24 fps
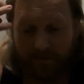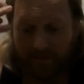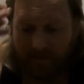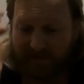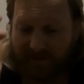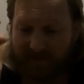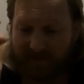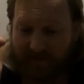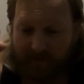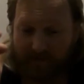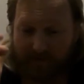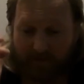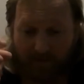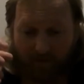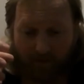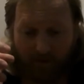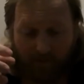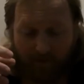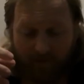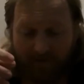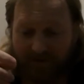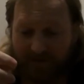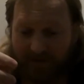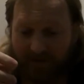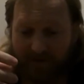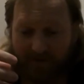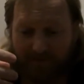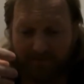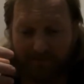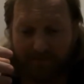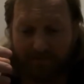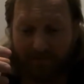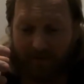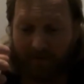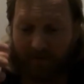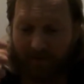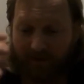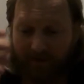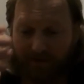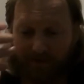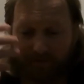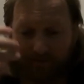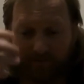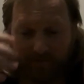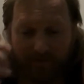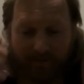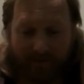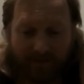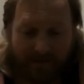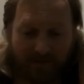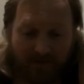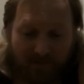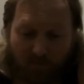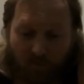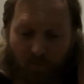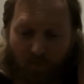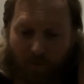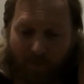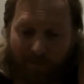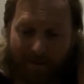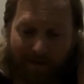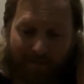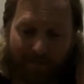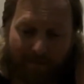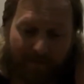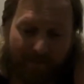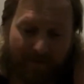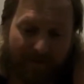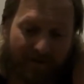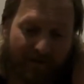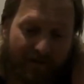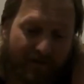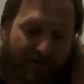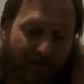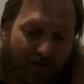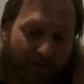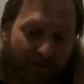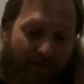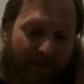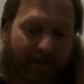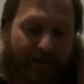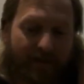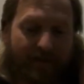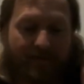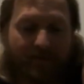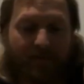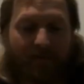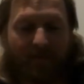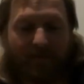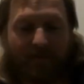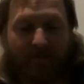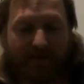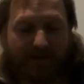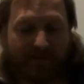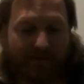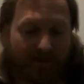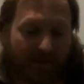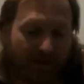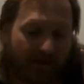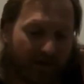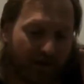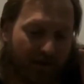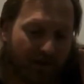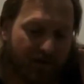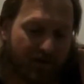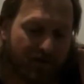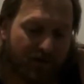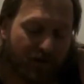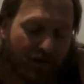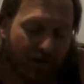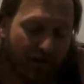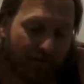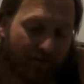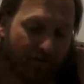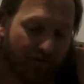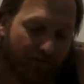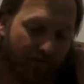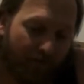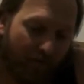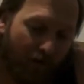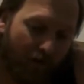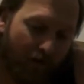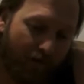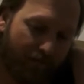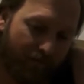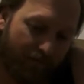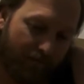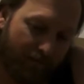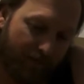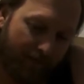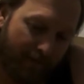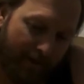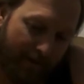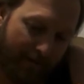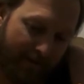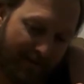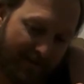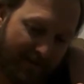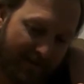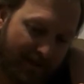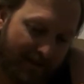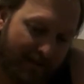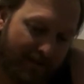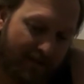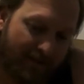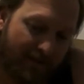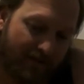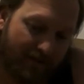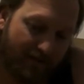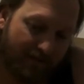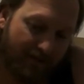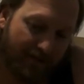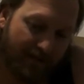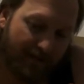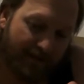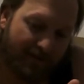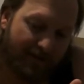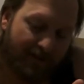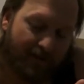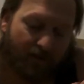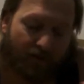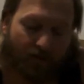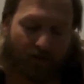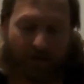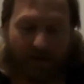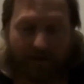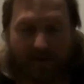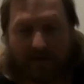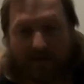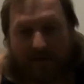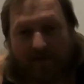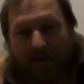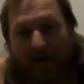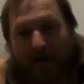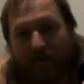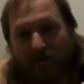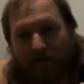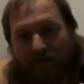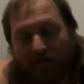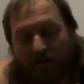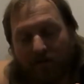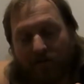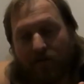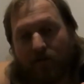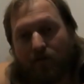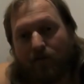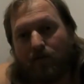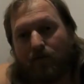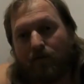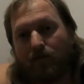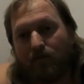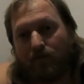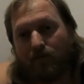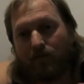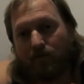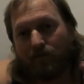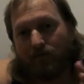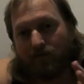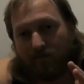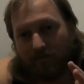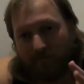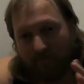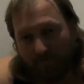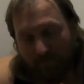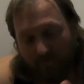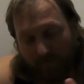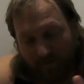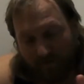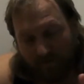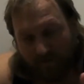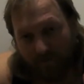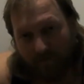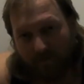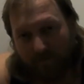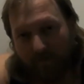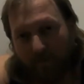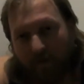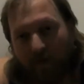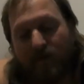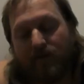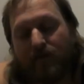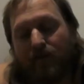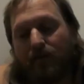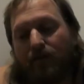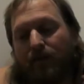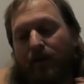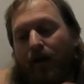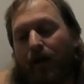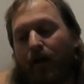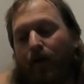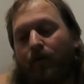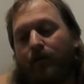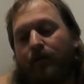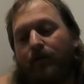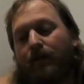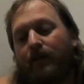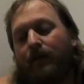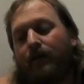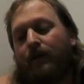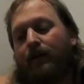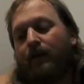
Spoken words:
This is obviously the I'm going to let this warm up a bit. It's probably served at 5, maybe 6 degrees, so it's not freezing cold.